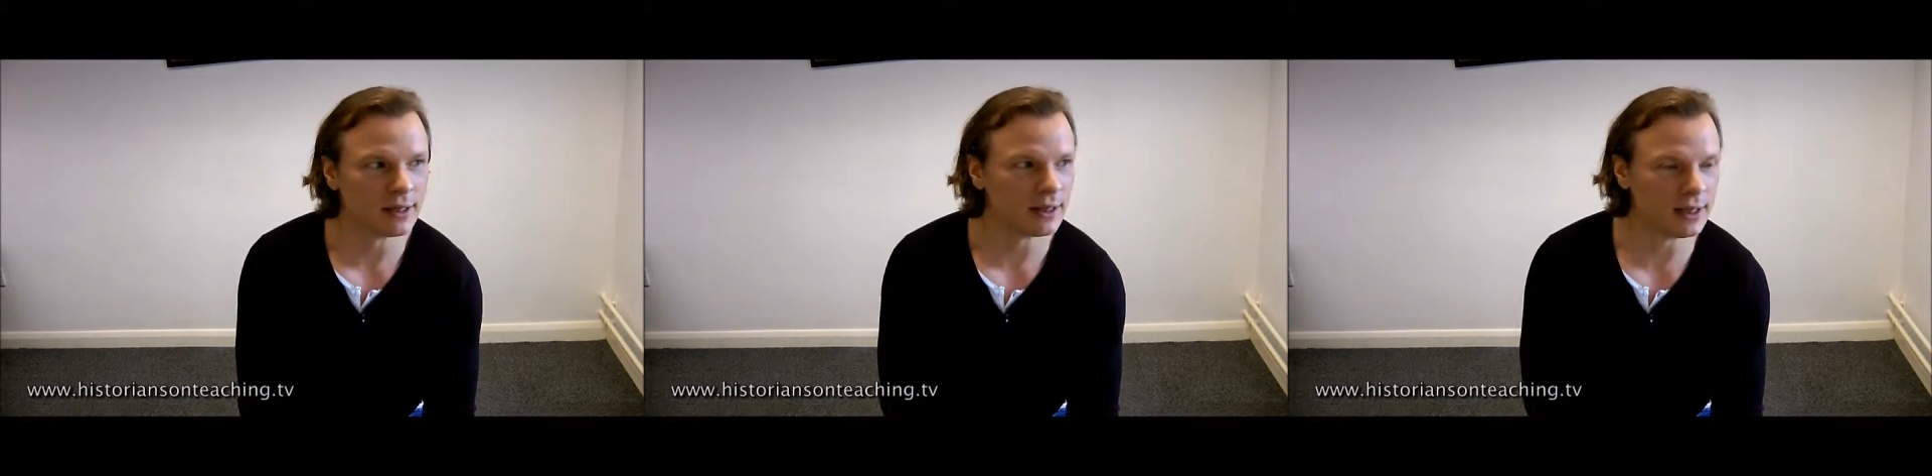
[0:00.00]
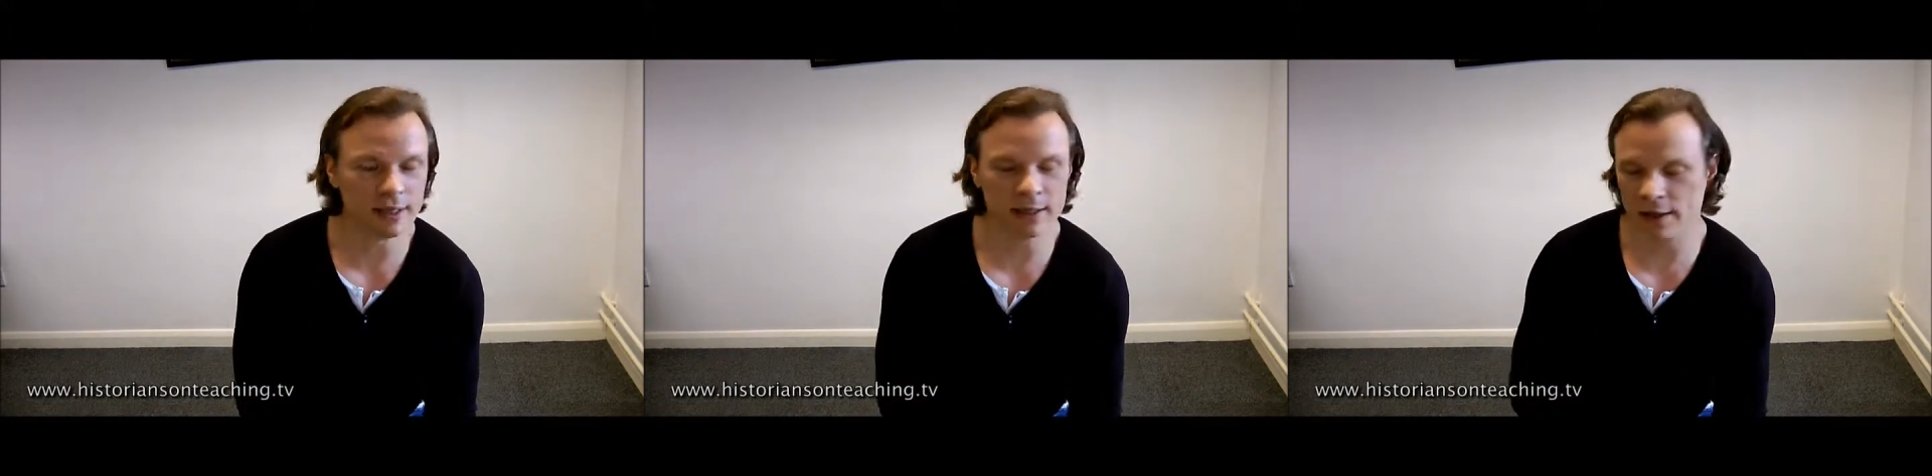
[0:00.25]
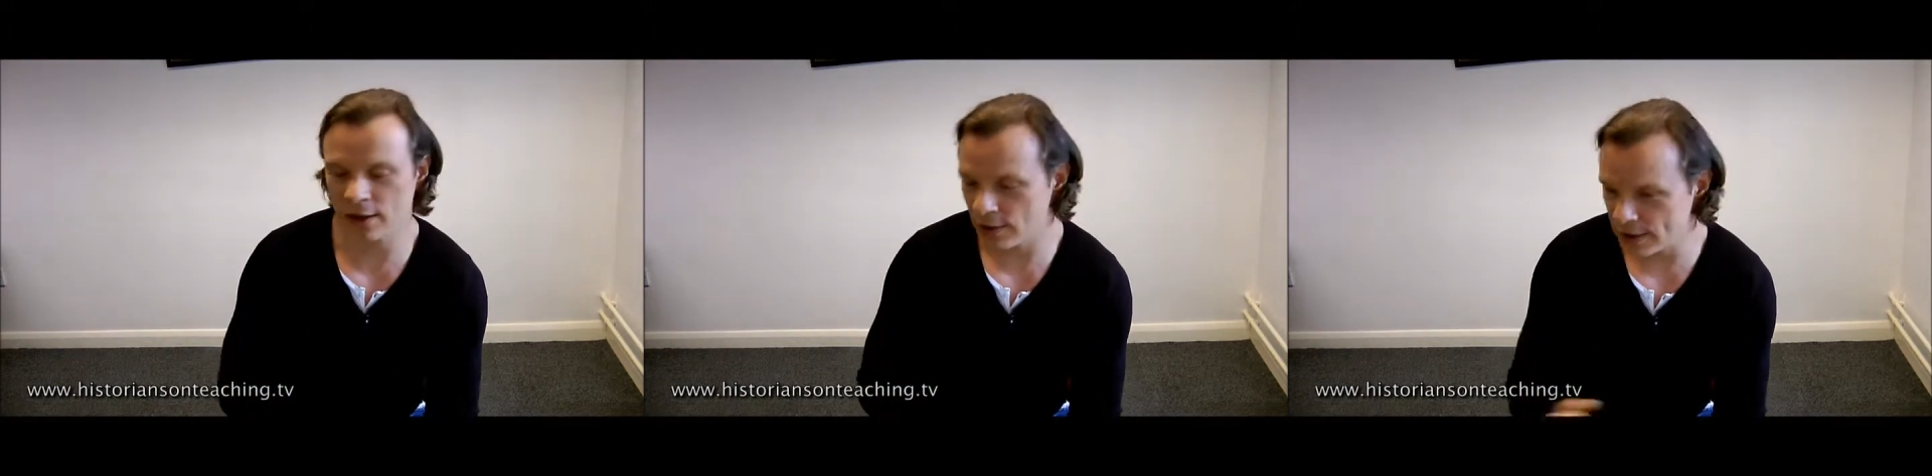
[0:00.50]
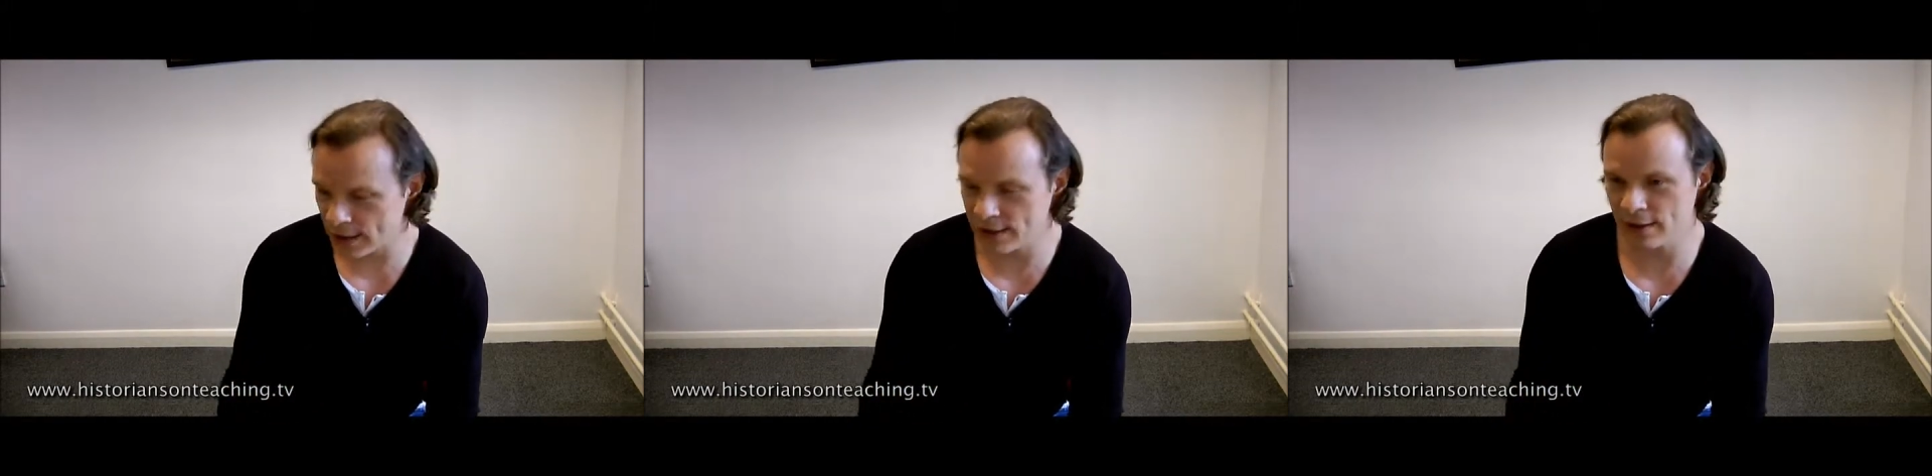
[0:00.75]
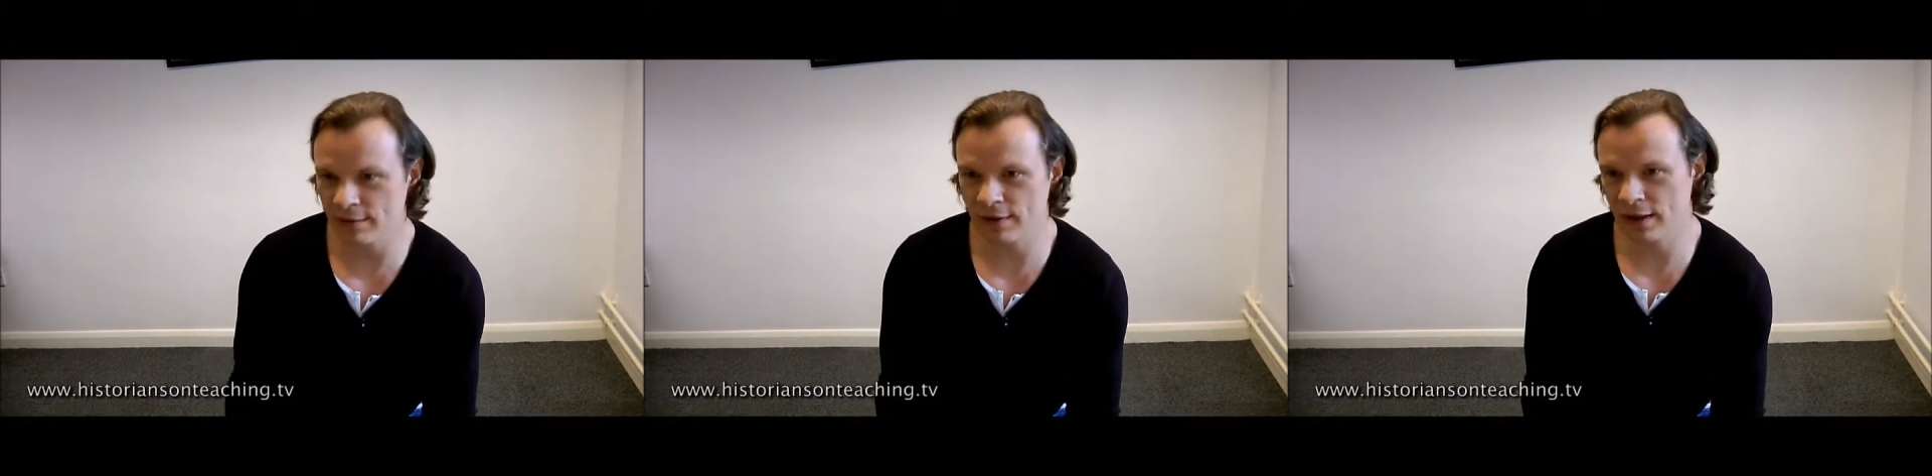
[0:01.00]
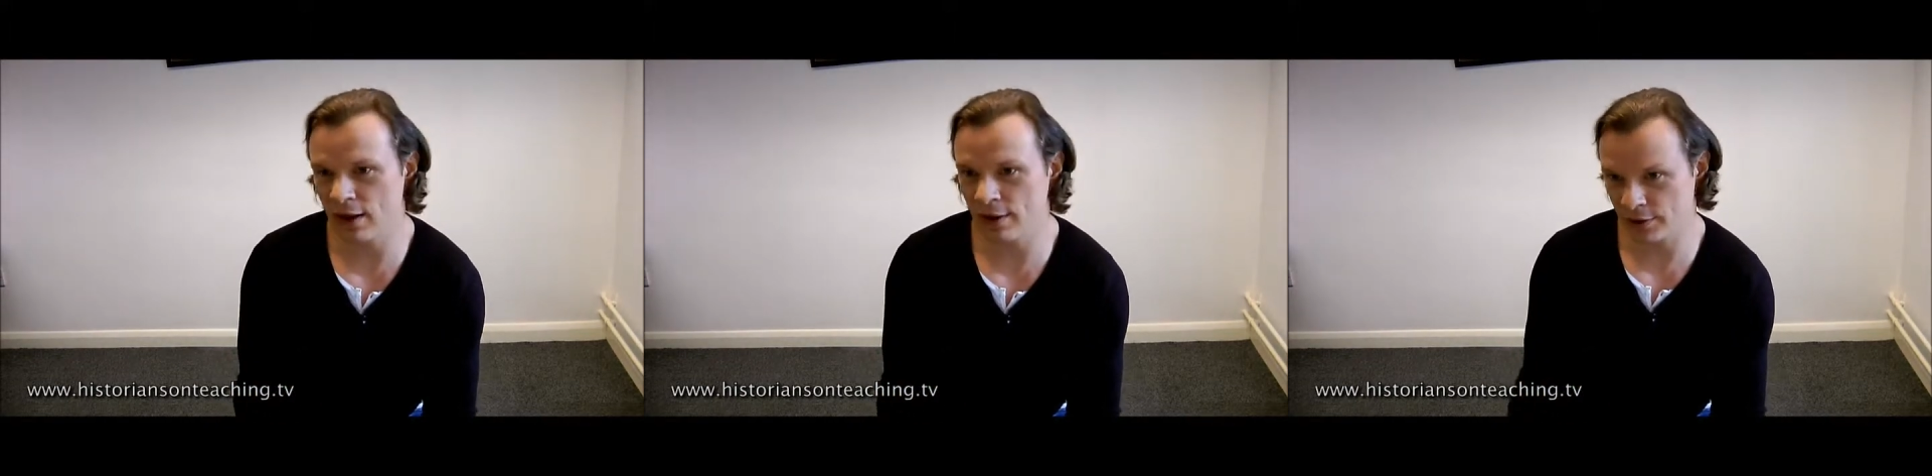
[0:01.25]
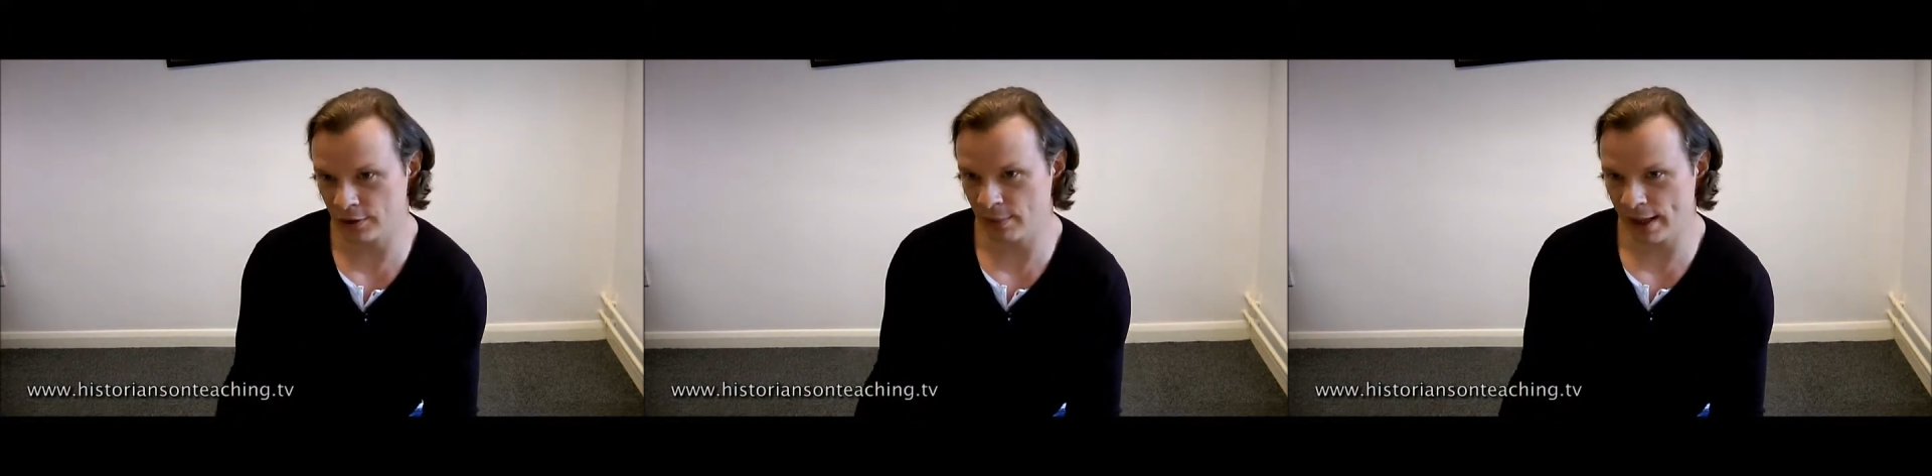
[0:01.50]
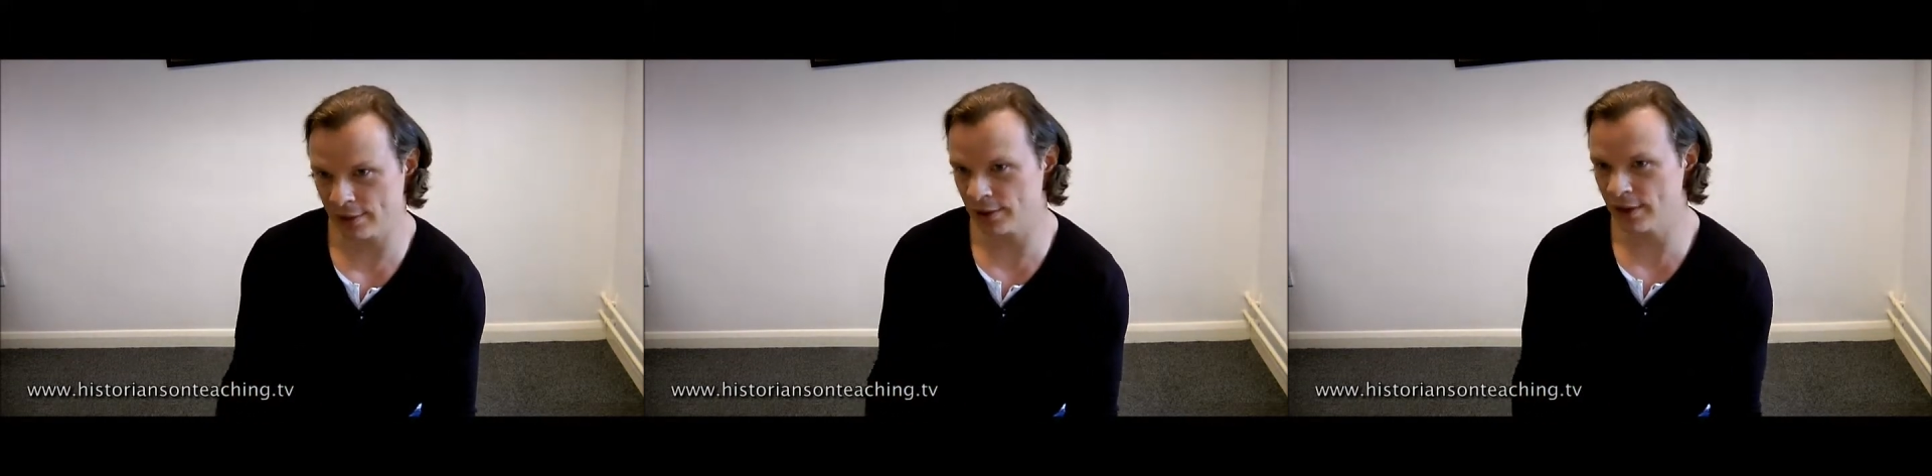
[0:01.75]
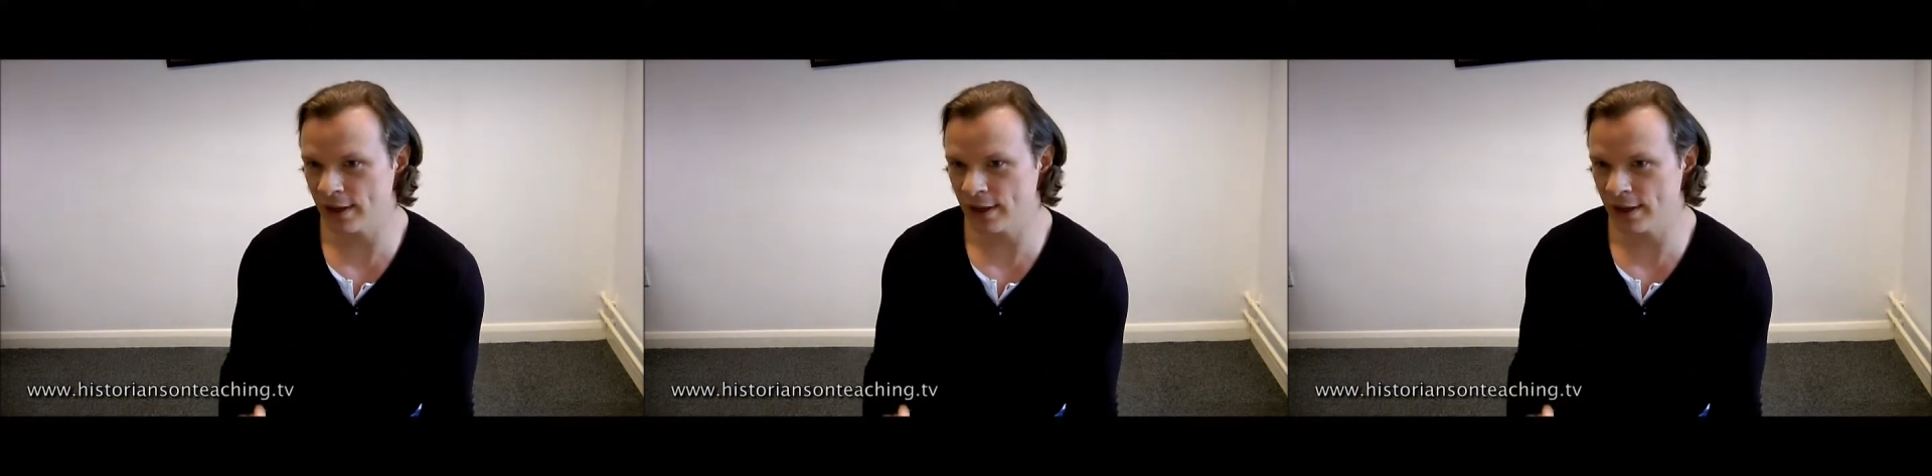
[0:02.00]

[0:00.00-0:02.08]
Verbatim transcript: the context of the large group lecture,